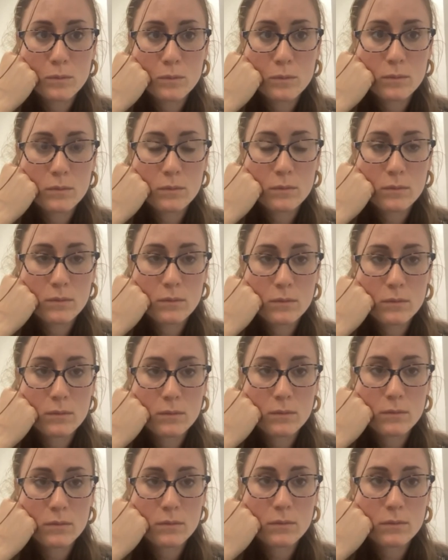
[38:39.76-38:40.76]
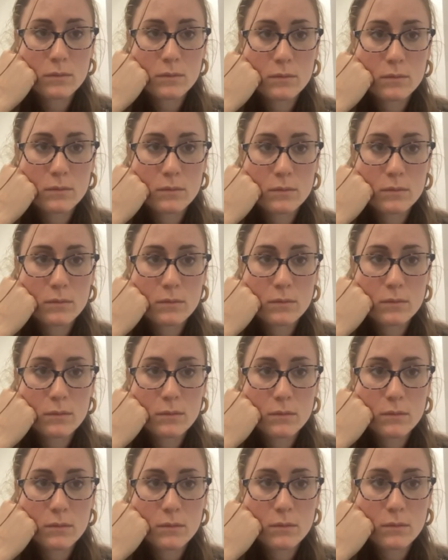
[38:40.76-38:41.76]
classroom is probably the
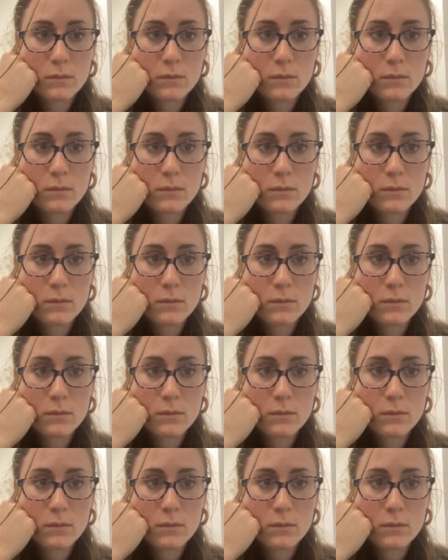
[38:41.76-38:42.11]
question.